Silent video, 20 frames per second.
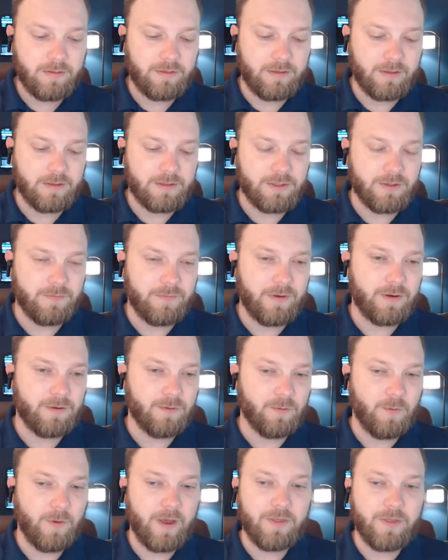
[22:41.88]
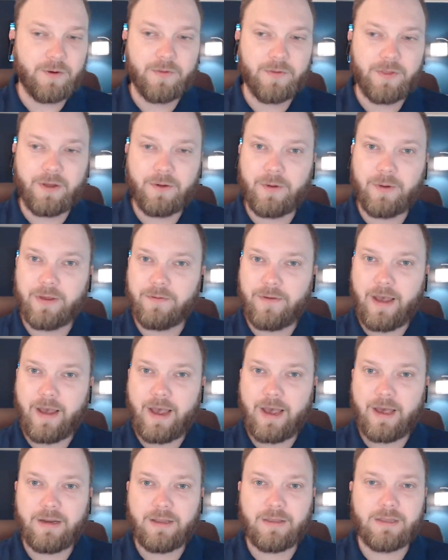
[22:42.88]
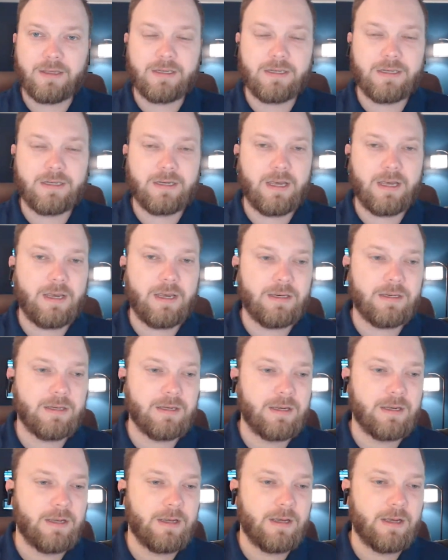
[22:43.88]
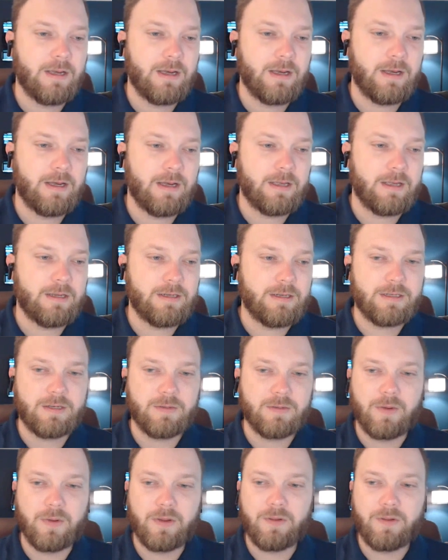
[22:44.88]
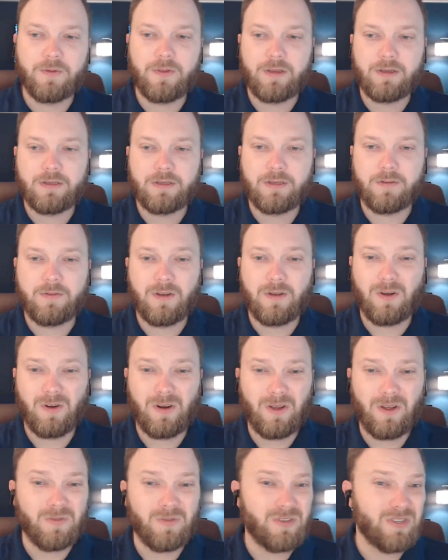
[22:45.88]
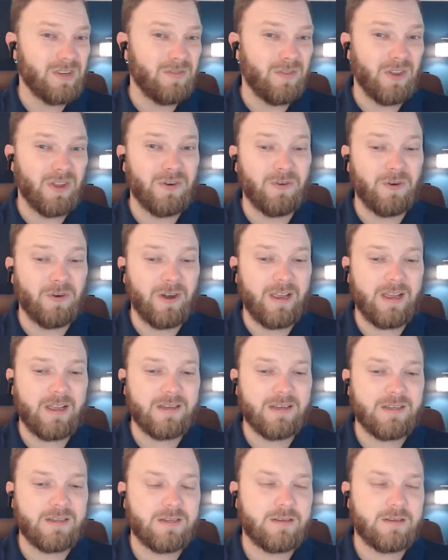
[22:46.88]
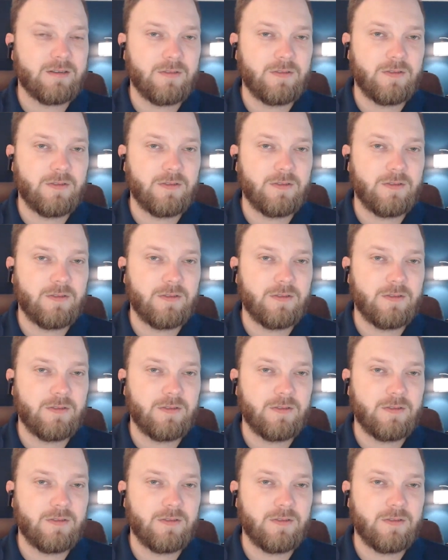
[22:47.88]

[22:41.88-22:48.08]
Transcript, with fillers: the severe weather that we have had in the state, and just some other things that have gone on, civil unrest.